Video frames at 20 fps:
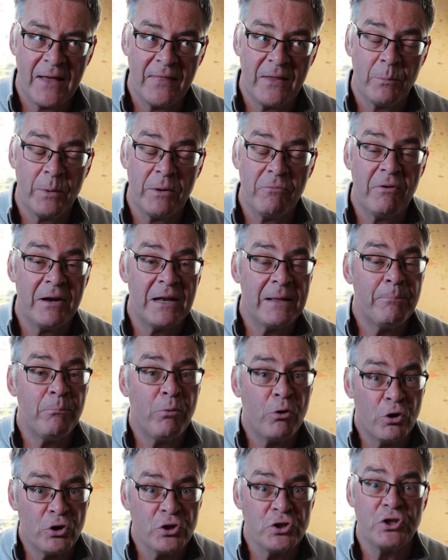and then we really
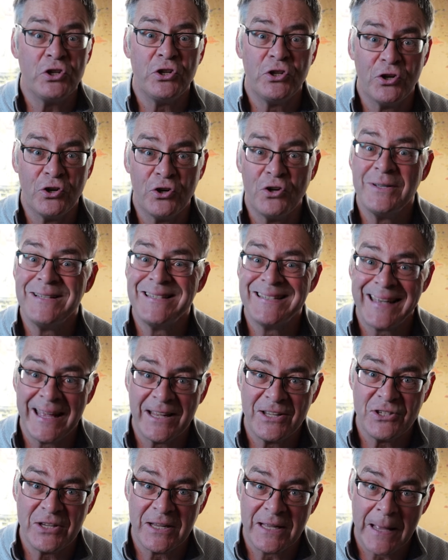push your
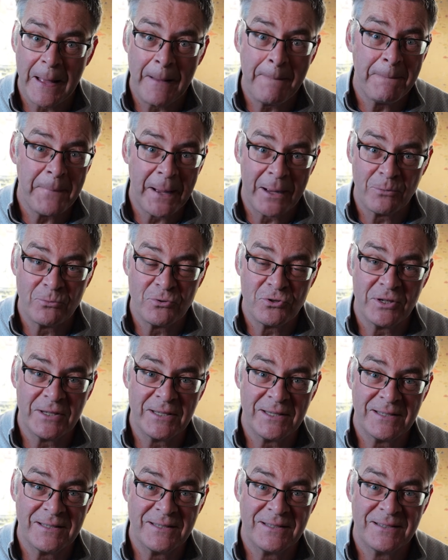sketching
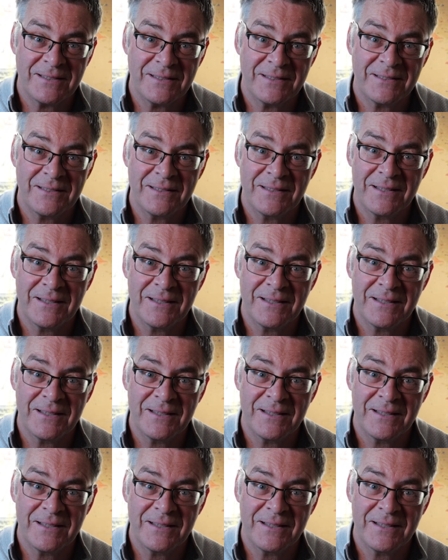boundaries.